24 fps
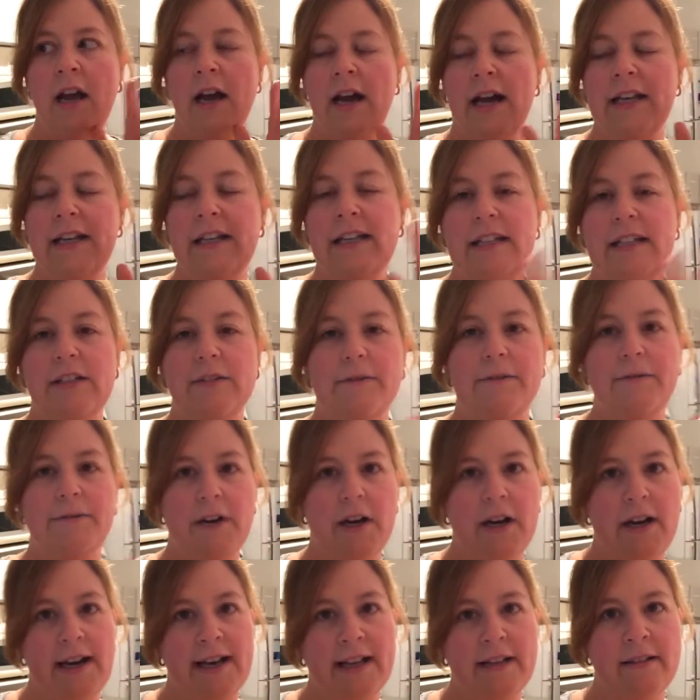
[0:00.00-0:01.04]
I need to
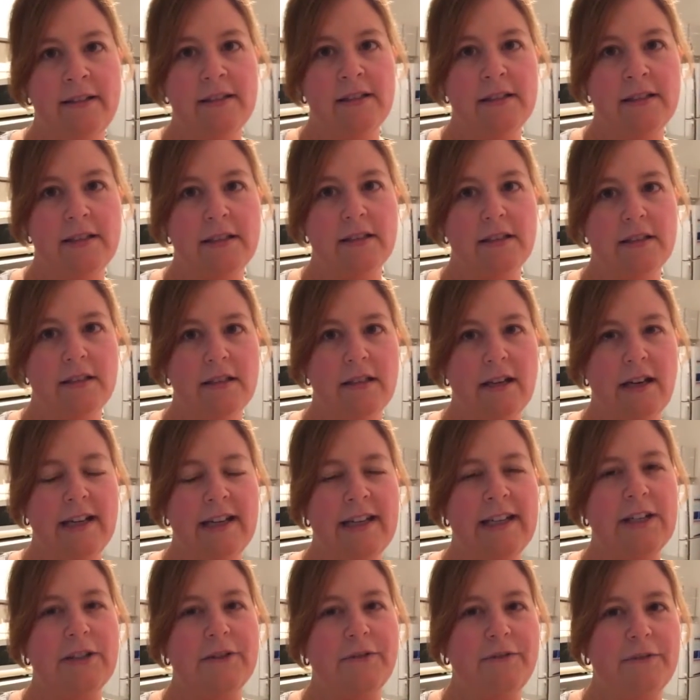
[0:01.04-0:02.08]

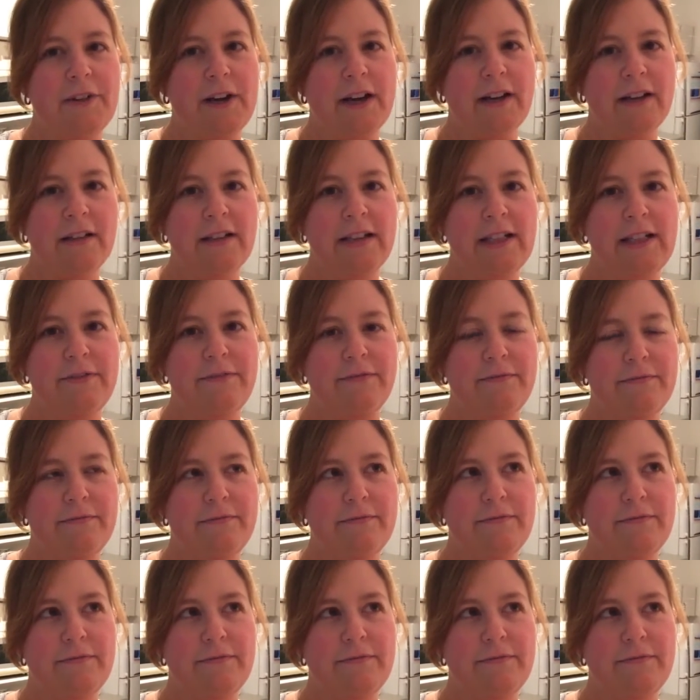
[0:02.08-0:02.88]
finally